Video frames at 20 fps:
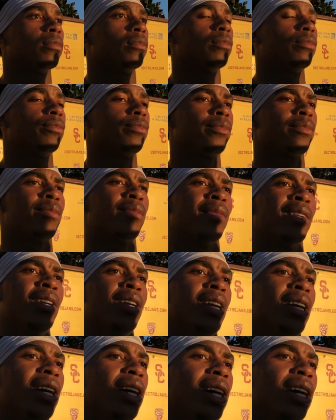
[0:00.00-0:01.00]
differently than
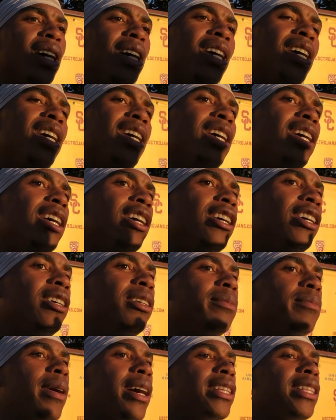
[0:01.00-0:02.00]
you did?
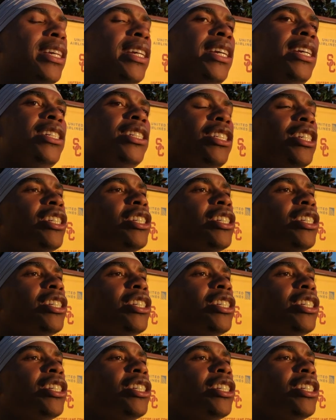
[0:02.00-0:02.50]
Um, I think he's